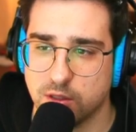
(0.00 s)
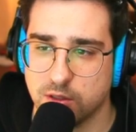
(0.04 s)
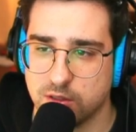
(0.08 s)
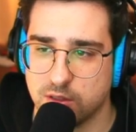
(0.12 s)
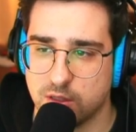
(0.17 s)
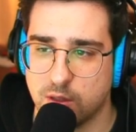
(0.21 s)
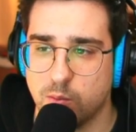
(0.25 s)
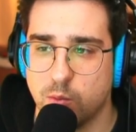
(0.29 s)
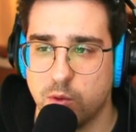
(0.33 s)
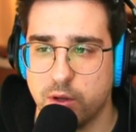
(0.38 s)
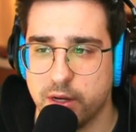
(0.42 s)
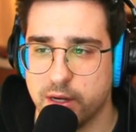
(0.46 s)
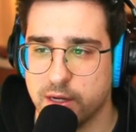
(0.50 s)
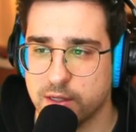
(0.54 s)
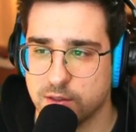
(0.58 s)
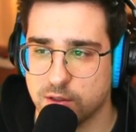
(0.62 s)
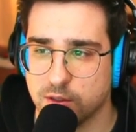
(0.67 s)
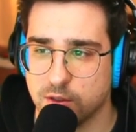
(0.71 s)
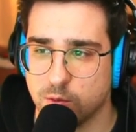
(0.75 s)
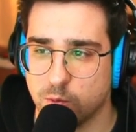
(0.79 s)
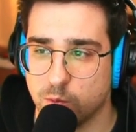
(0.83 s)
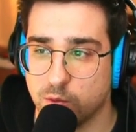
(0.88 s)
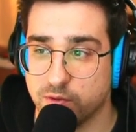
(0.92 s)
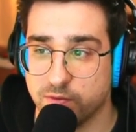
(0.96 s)
Someone
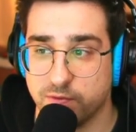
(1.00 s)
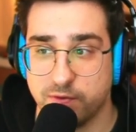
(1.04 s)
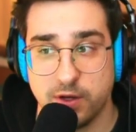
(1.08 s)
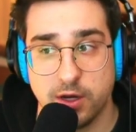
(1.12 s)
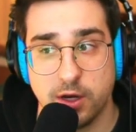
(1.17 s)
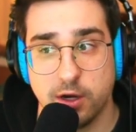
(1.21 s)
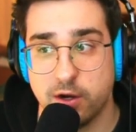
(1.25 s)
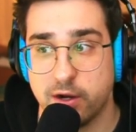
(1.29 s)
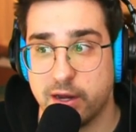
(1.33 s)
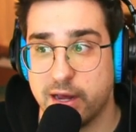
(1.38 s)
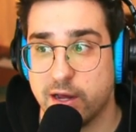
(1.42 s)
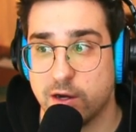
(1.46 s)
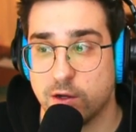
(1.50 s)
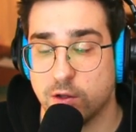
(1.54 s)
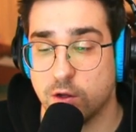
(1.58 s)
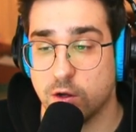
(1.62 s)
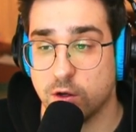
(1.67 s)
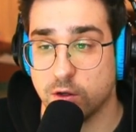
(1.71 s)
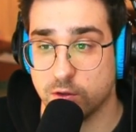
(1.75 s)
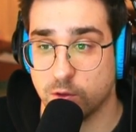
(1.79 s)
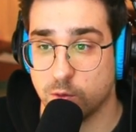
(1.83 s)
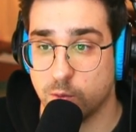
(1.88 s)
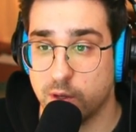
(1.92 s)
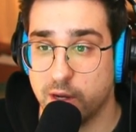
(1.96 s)
answered, "We'll figure it out
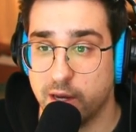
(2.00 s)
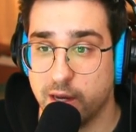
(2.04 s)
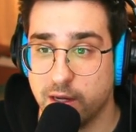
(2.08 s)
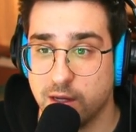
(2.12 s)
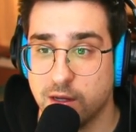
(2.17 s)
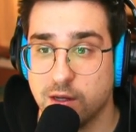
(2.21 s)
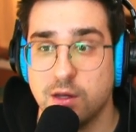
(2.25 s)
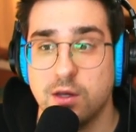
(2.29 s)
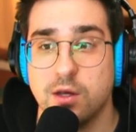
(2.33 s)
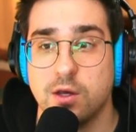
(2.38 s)
along the way."